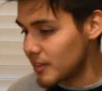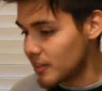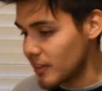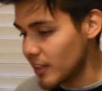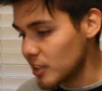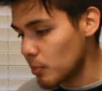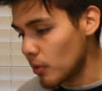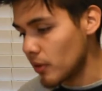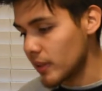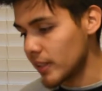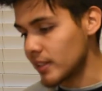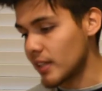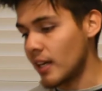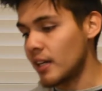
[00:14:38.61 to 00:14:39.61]
next part
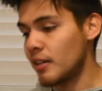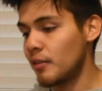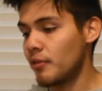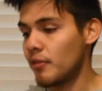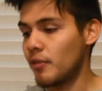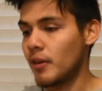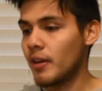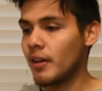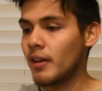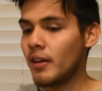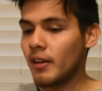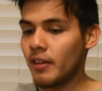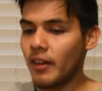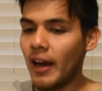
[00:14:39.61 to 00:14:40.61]
is kind of
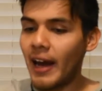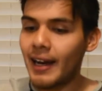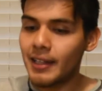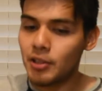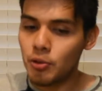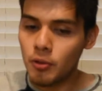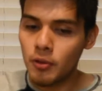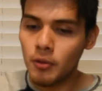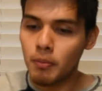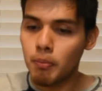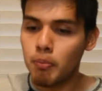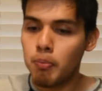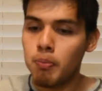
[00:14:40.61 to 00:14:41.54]
the actual